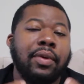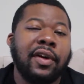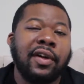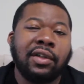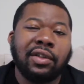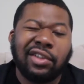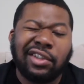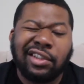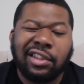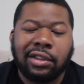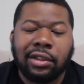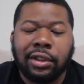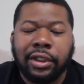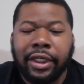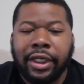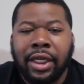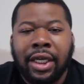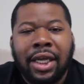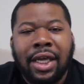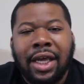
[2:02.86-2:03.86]

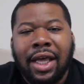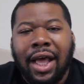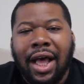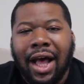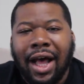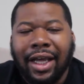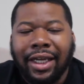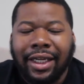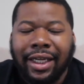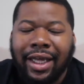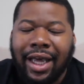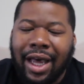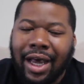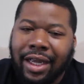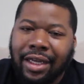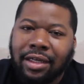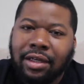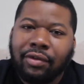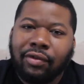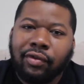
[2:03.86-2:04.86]
personally, I
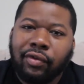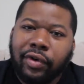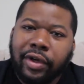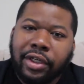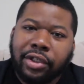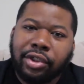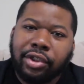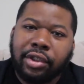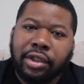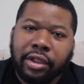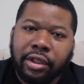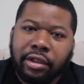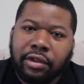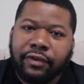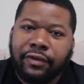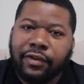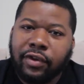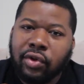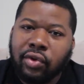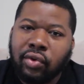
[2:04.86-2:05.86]
kind of wish this
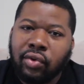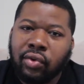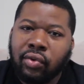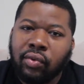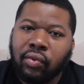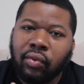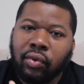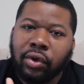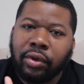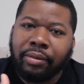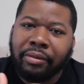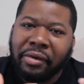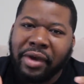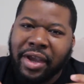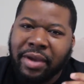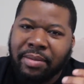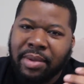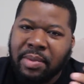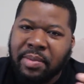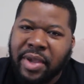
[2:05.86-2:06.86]
feud would
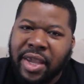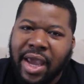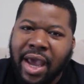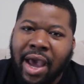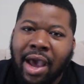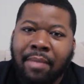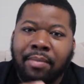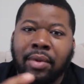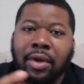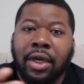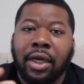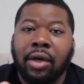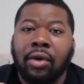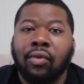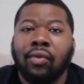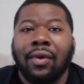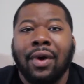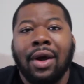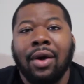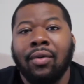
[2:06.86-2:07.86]
maybe be happening
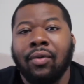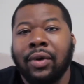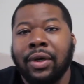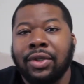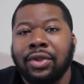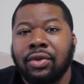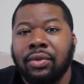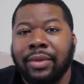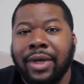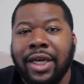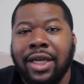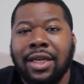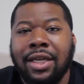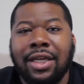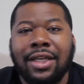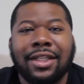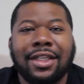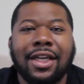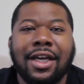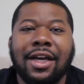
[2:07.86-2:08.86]
around
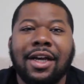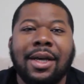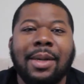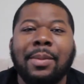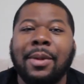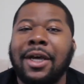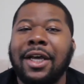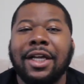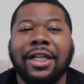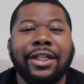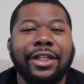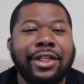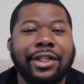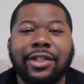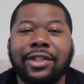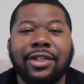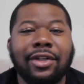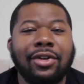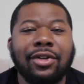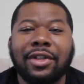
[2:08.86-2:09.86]
WrestleMania time,
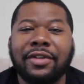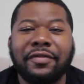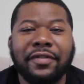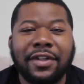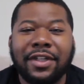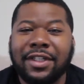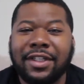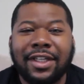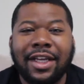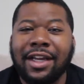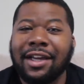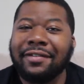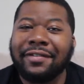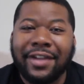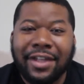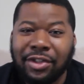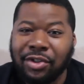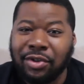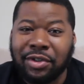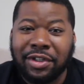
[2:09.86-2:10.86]
just solely for the sake of
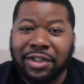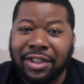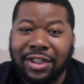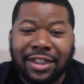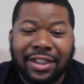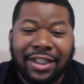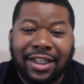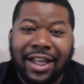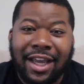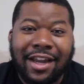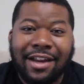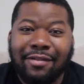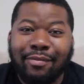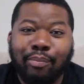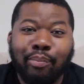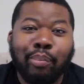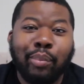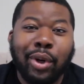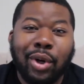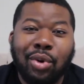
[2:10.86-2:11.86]
entrances. Like,
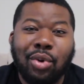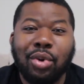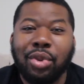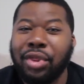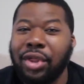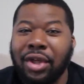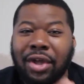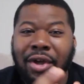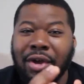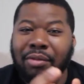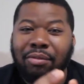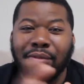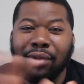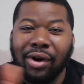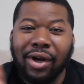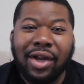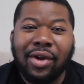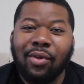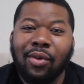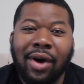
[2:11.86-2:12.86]
both
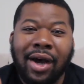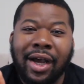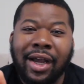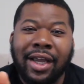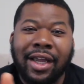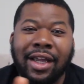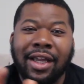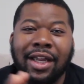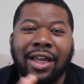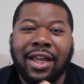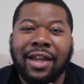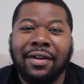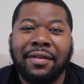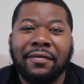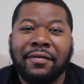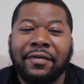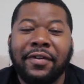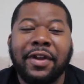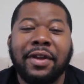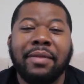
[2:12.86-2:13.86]
Bray Wyatt
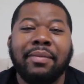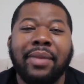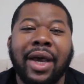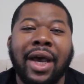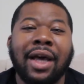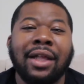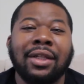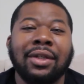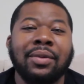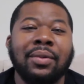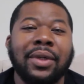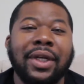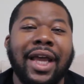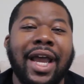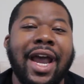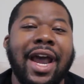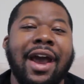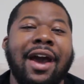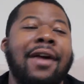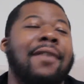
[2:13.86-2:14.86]
and Finn Balor would
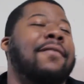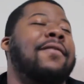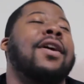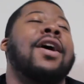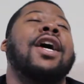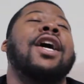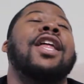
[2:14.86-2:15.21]
have